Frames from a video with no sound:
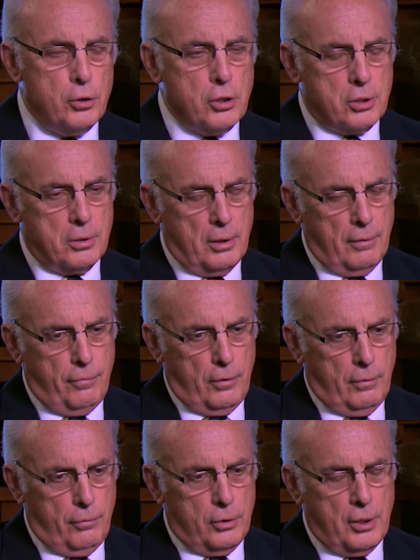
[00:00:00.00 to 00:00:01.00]
you just if
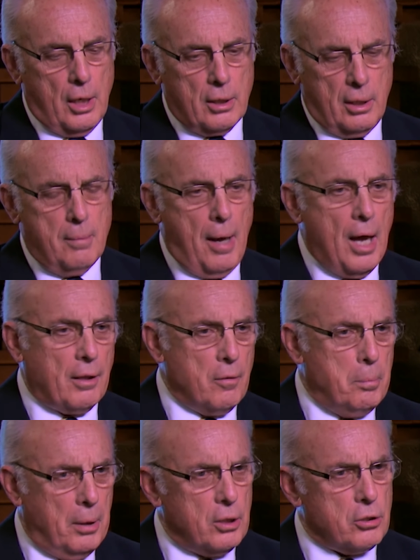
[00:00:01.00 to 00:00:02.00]
if you take them out of the
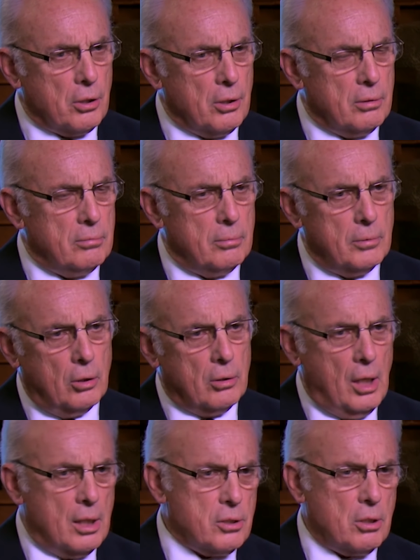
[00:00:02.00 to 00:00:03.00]
picture, you know,
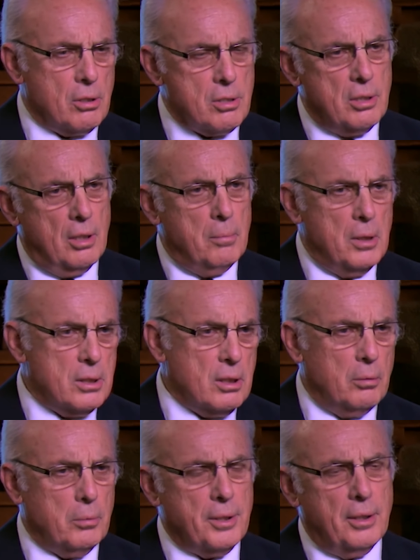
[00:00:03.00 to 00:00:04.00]
God's cursed them, He's
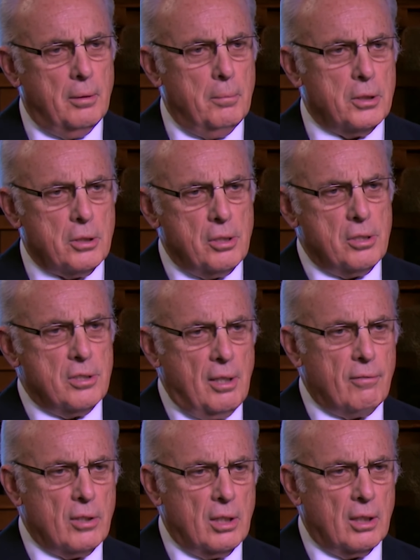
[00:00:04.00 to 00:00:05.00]
done with them, the church is
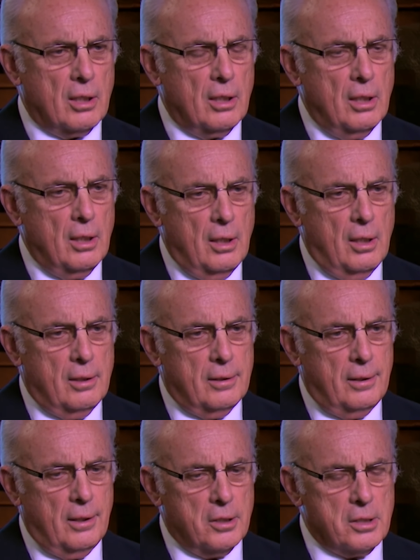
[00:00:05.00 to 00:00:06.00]
everything,
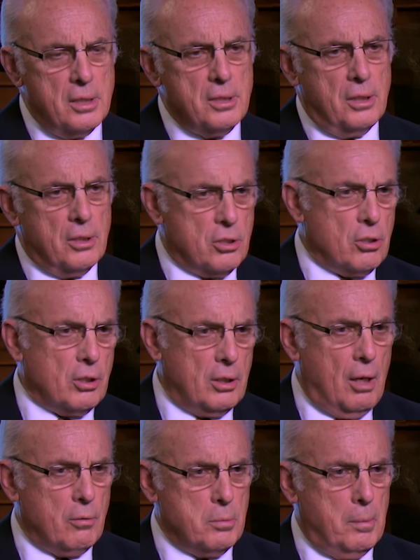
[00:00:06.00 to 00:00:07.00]
and it's easy to shirk
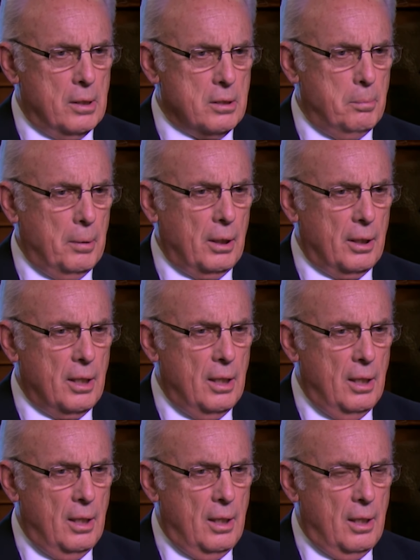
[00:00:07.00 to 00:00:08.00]
that responsibility.
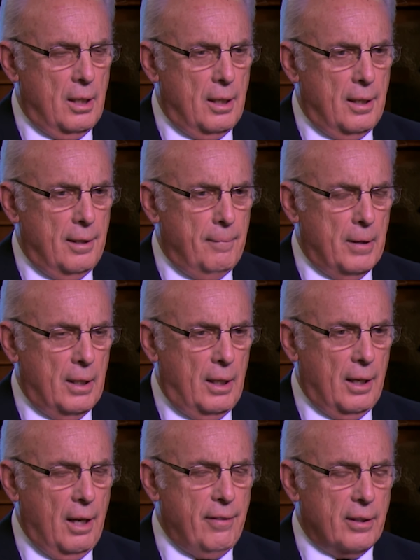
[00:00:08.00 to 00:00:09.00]
Uh, and,
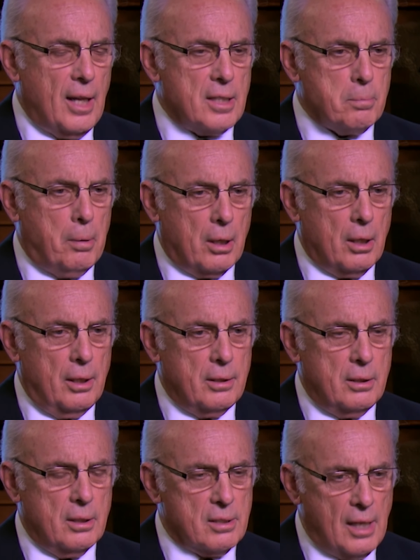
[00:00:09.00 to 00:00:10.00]
and, I think that's part of the
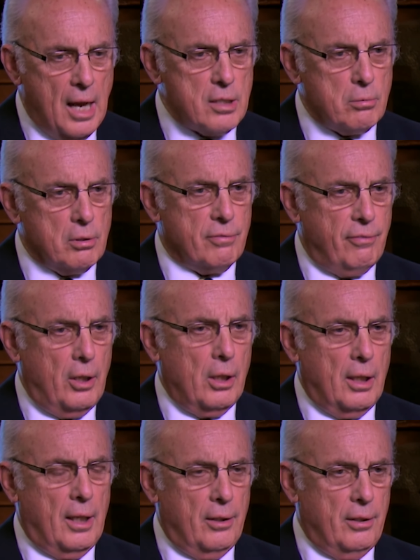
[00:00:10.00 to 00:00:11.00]
disastrous
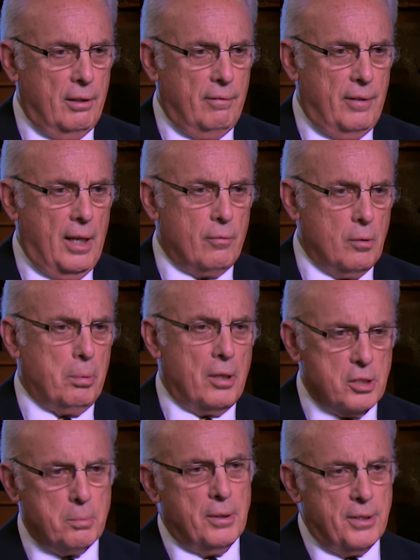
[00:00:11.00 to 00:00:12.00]
fallout of that
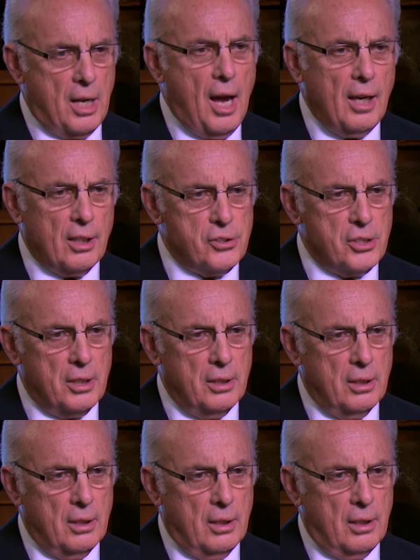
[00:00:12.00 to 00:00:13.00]
replacement theology,
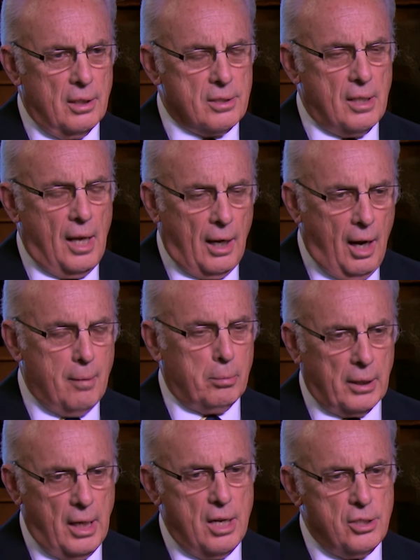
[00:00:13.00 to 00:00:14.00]
mm-hmm. is that
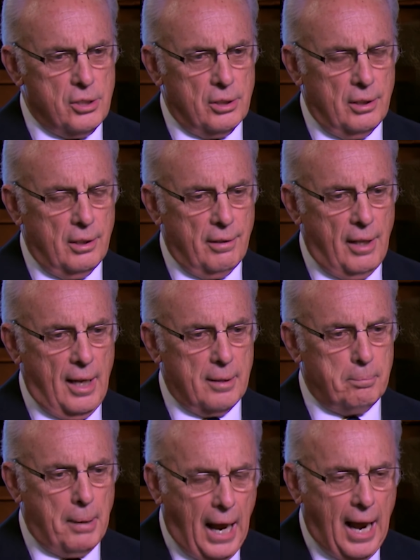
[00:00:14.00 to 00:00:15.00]
obligation,
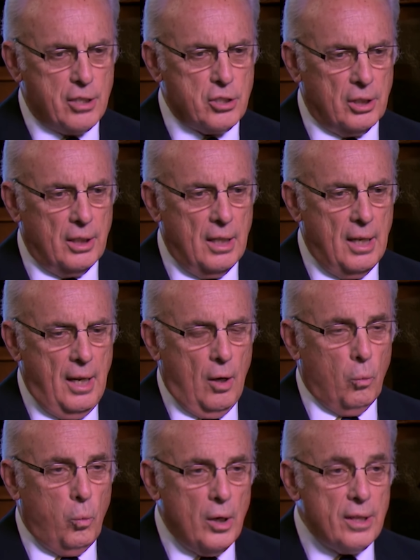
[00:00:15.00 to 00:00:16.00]
that passion,
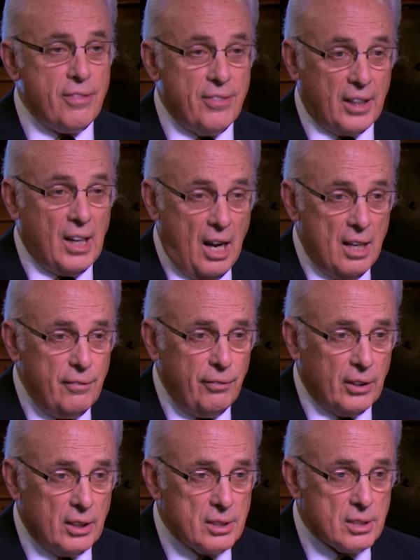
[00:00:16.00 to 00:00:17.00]
with the
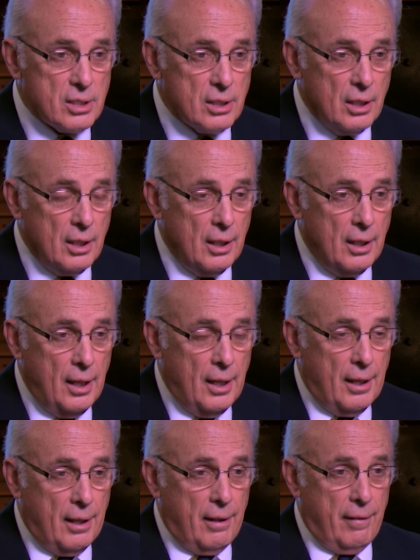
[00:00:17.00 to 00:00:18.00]
confidence
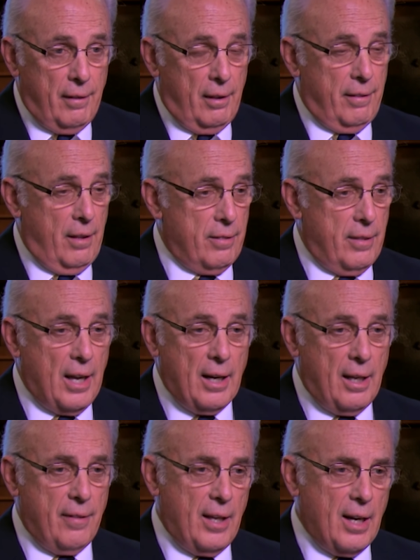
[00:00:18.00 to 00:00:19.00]
uh, that, that,
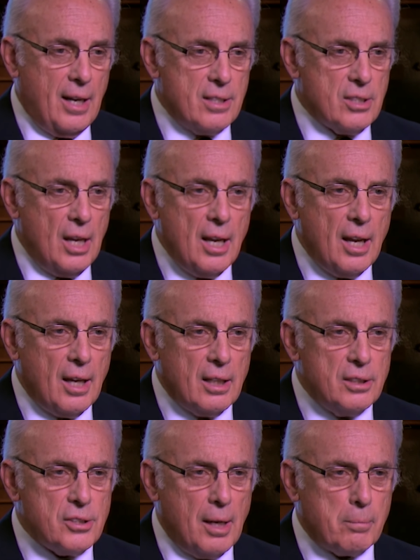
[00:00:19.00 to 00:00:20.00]
uh, that Isaiah had
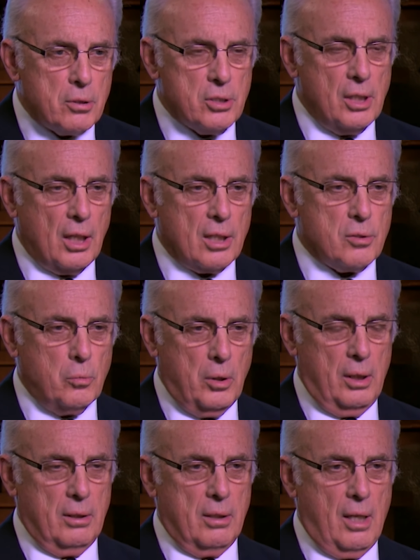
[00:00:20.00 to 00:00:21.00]
in chapter 6
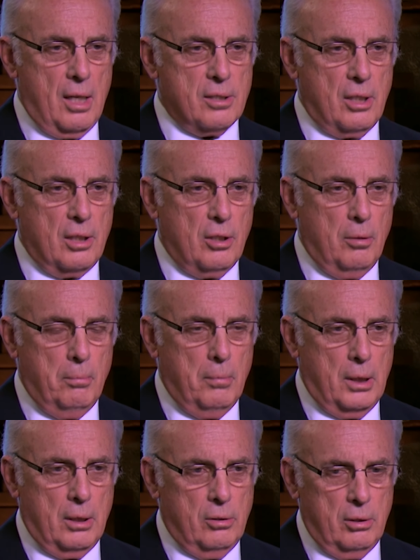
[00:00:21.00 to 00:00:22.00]
when God said to him,
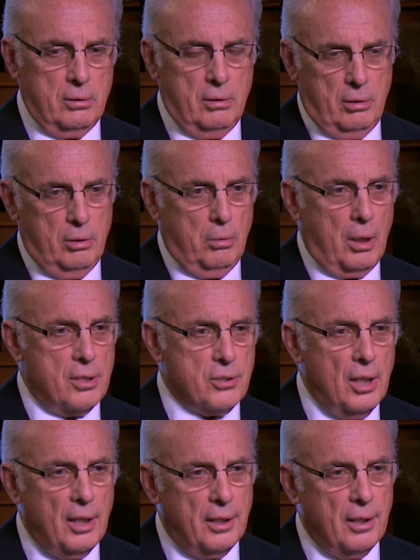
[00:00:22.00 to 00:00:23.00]
uh, Who will I
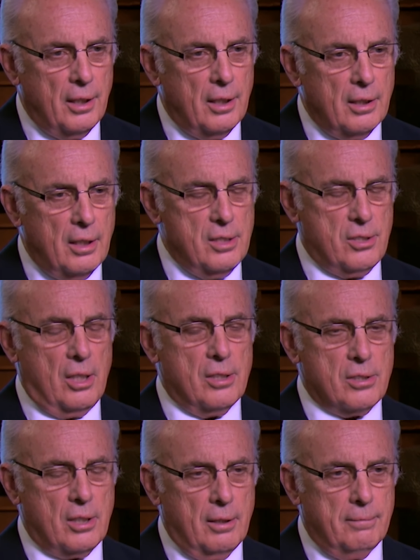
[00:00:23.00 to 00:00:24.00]
send? And he mm-hmm.
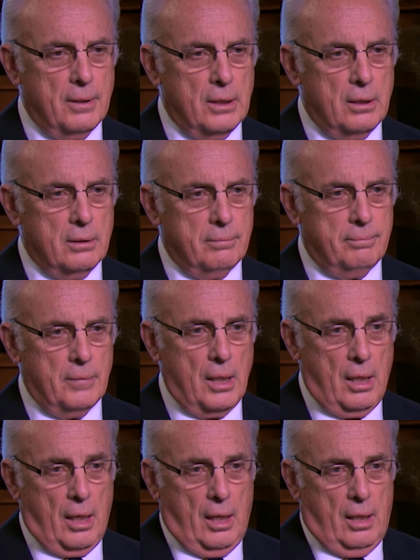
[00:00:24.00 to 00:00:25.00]
says, uh,
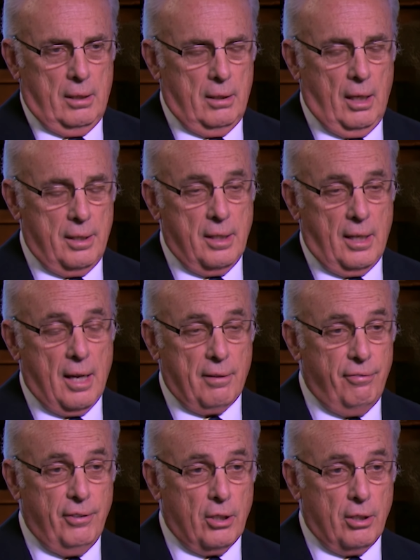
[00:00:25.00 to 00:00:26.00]
I, I, think out
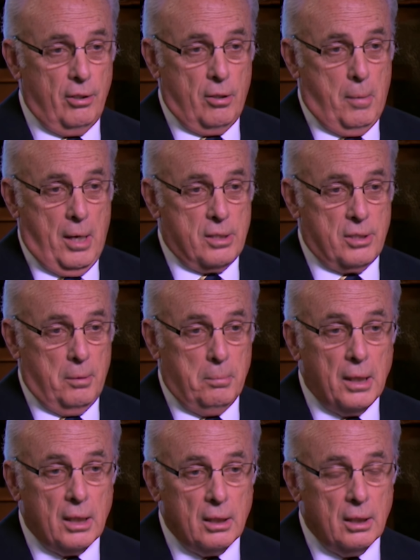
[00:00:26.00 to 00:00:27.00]
of fear, here am I, send
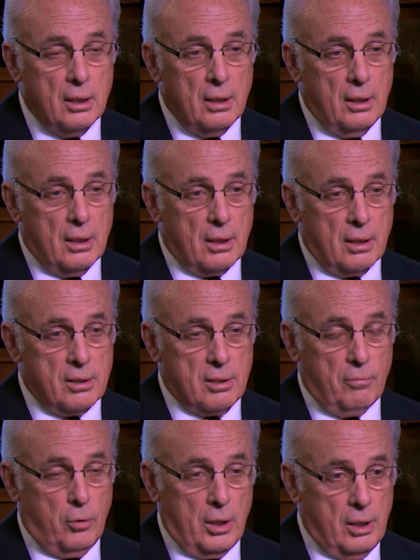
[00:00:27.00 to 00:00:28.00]
me, because
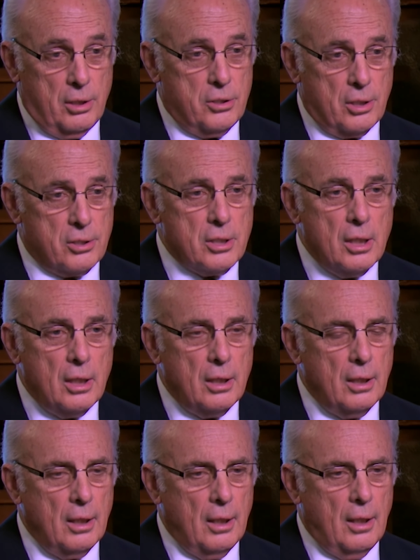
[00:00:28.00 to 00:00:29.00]
of what he had just
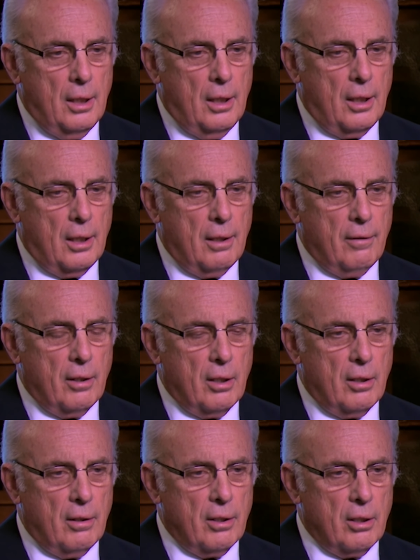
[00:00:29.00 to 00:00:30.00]
seen. And,
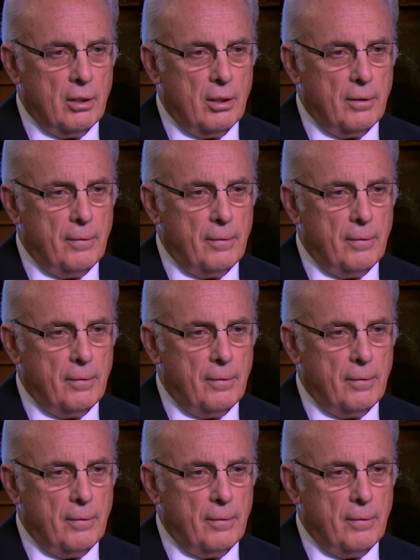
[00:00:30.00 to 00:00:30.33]
uh, and the, a wish